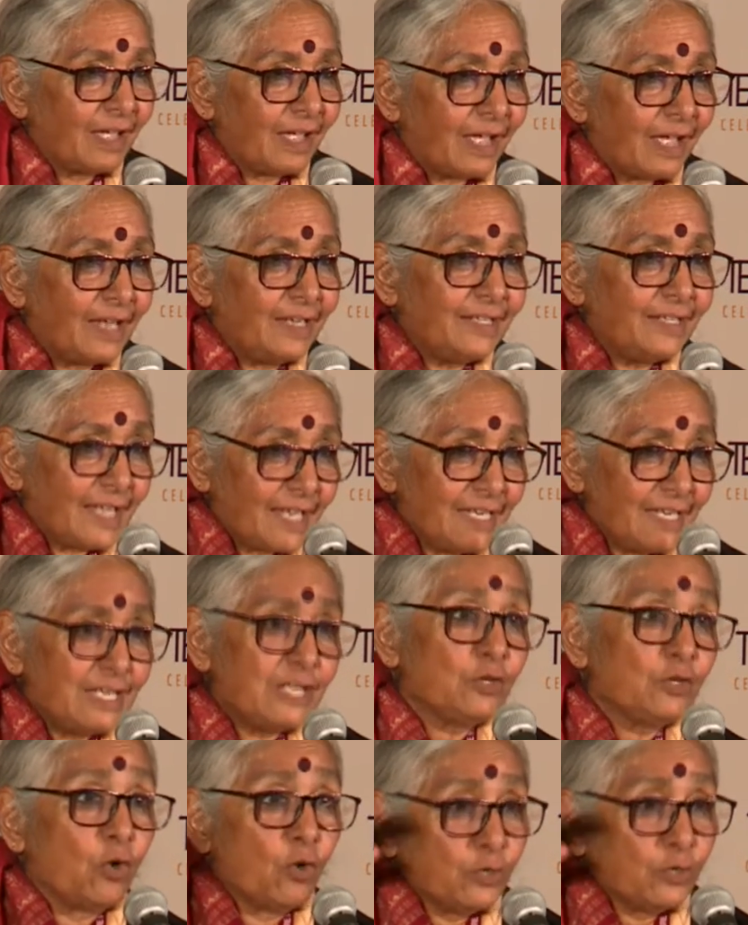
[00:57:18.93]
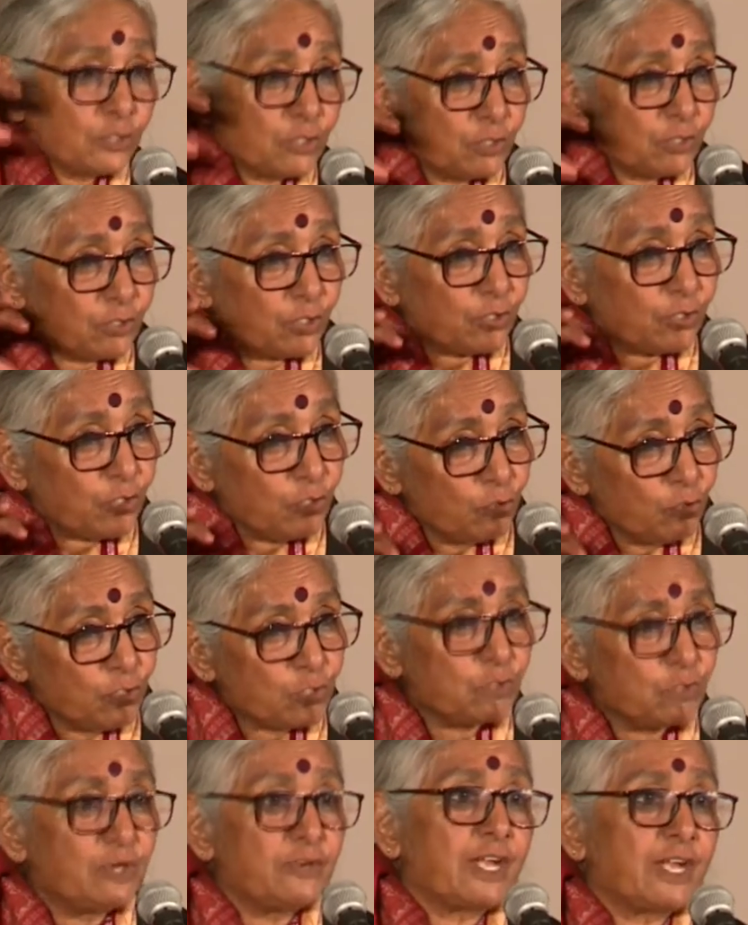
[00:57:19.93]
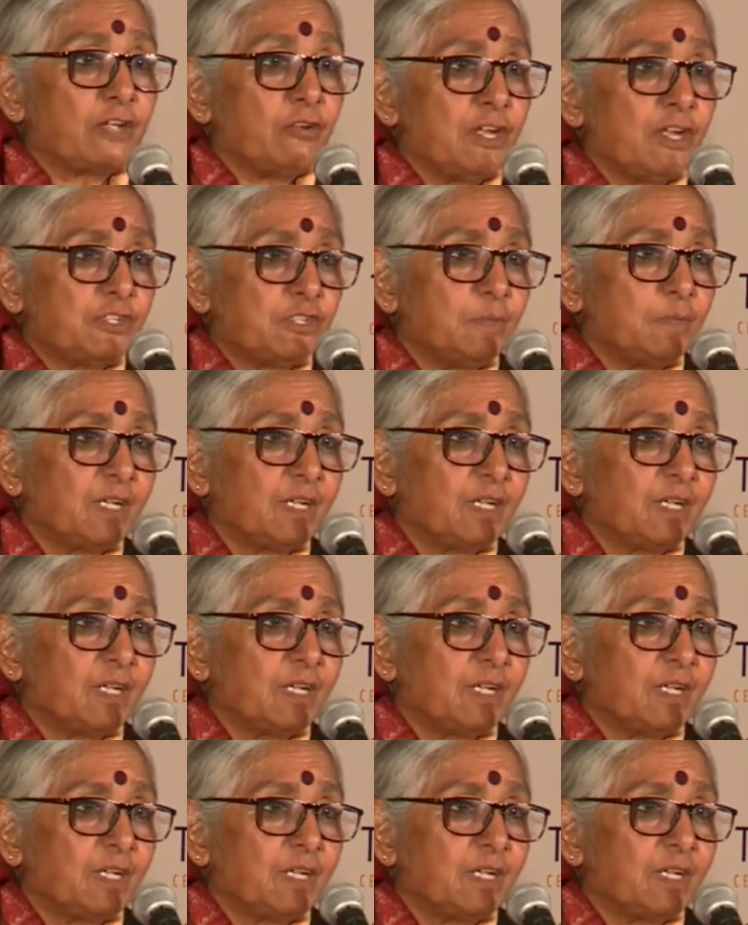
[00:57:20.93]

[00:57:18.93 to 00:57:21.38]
and then it goes into the usual regulatory